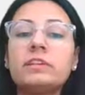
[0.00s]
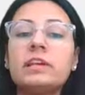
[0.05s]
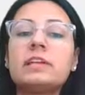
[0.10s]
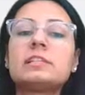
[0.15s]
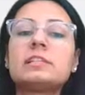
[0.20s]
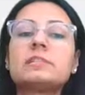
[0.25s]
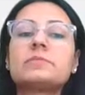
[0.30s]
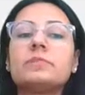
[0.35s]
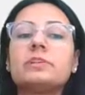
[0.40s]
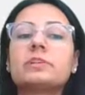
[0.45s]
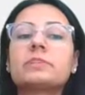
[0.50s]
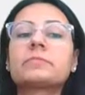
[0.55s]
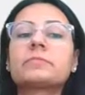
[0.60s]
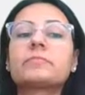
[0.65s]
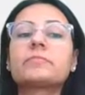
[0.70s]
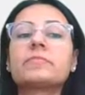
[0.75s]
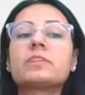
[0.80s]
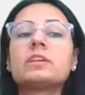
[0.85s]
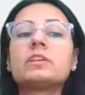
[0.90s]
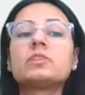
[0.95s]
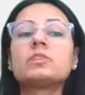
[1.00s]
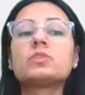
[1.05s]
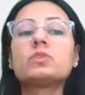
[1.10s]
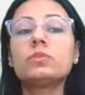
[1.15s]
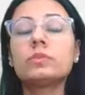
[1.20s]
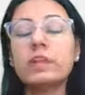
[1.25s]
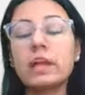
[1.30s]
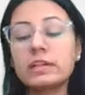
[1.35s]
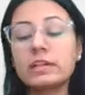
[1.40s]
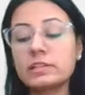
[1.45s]
the aspirin.
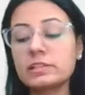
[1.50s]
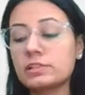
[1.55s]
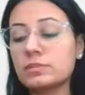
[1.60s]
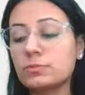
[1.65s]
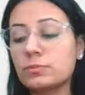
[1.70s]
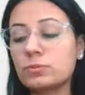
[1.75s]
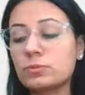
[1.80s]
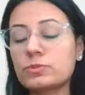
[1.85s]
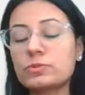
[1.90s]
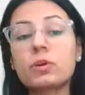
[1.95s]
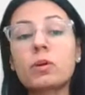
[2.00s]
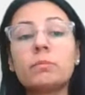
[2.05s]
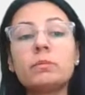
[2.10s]
So that is the most